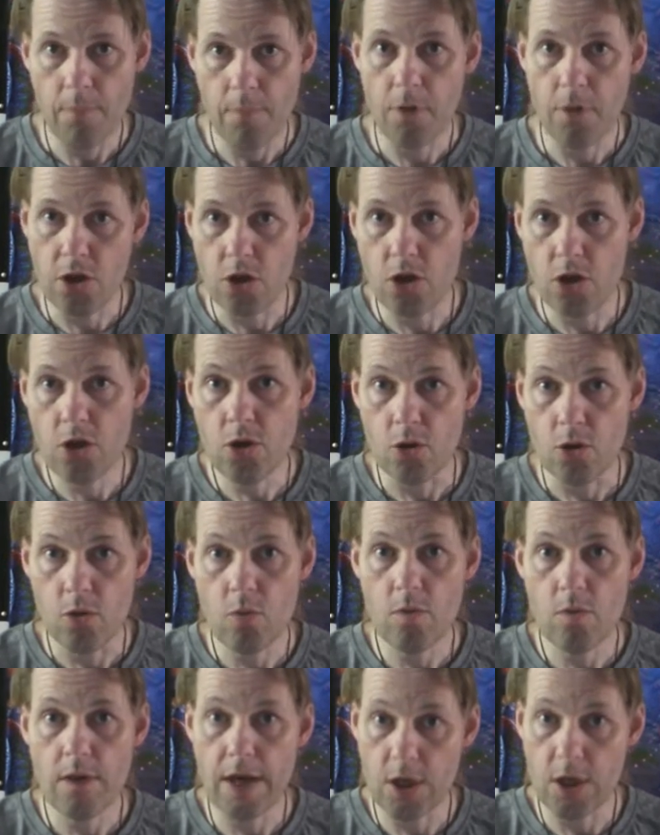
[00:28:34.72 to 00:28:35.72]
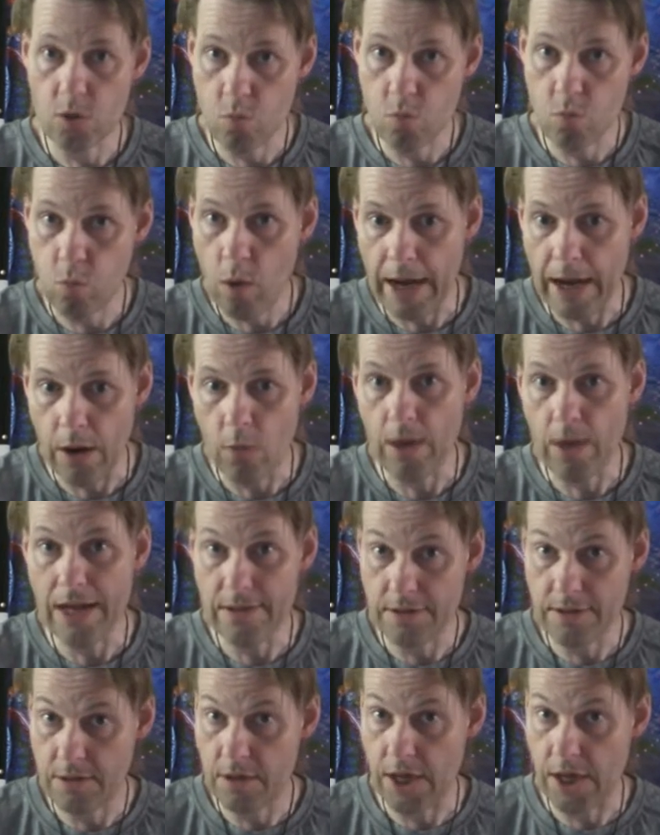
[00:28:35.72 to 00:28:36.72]
you, as well
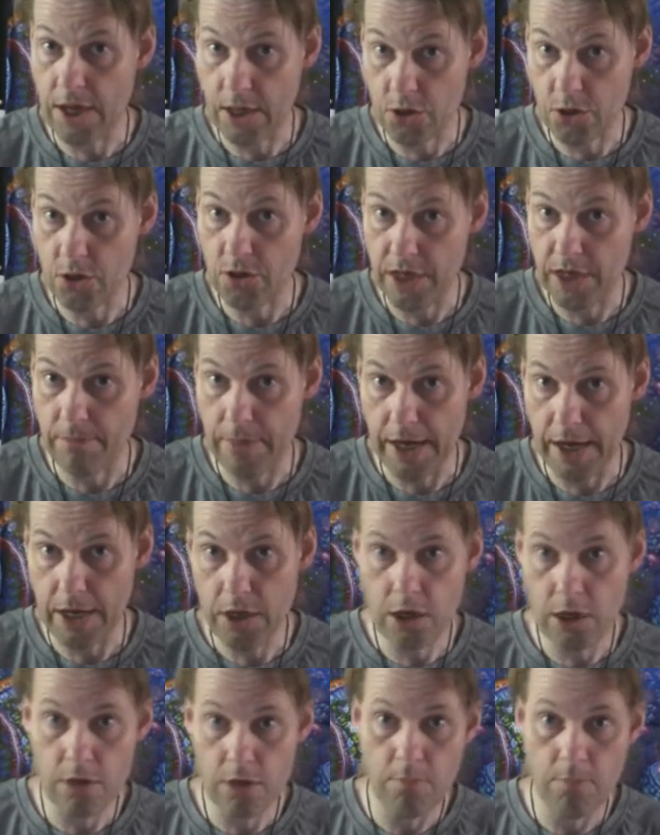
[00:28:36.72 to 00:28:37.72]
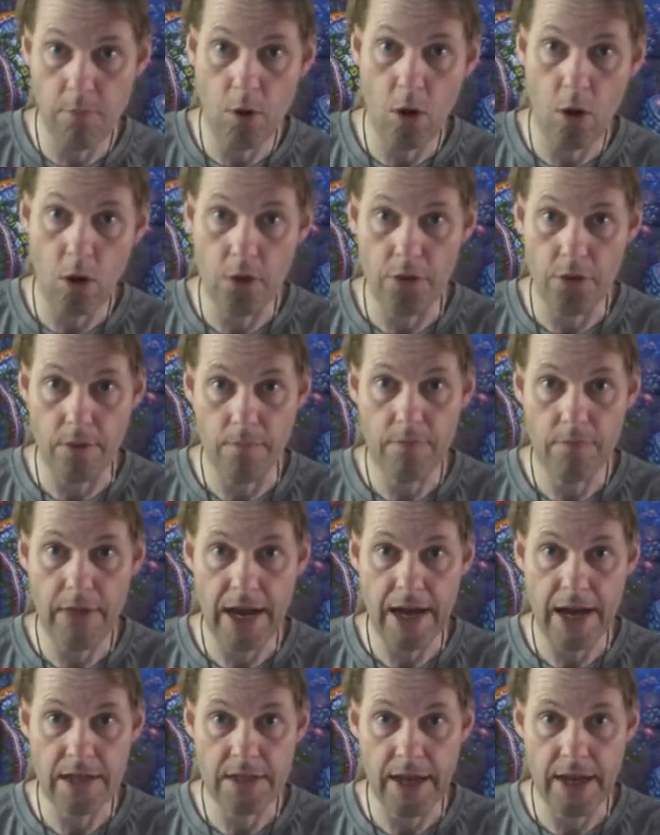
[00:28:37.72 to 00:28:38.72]
as your teammate, can block them,
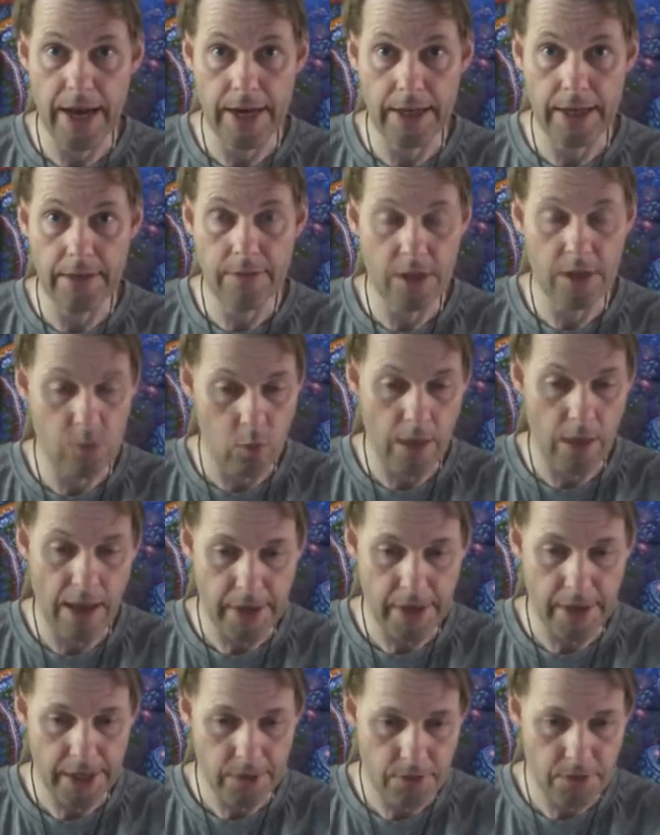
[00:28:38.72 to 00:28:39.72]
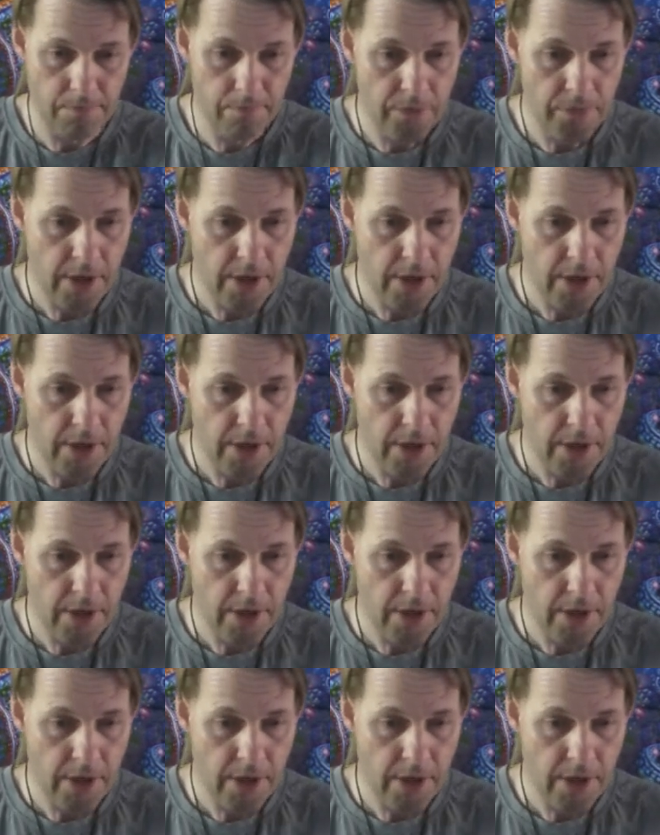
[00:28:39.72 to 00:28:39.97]
that attack. That's what that means.